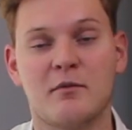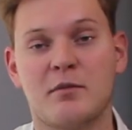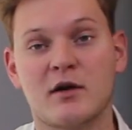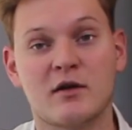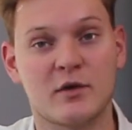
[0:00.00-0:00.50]

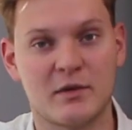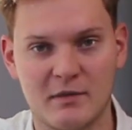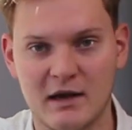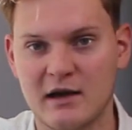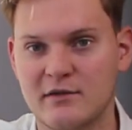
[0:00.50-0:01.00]
partnered with
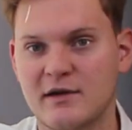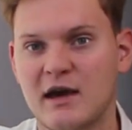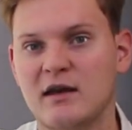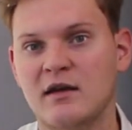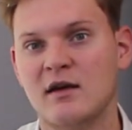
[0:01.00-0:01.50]

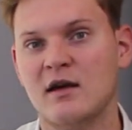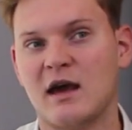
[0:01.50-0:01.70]
Mediavine,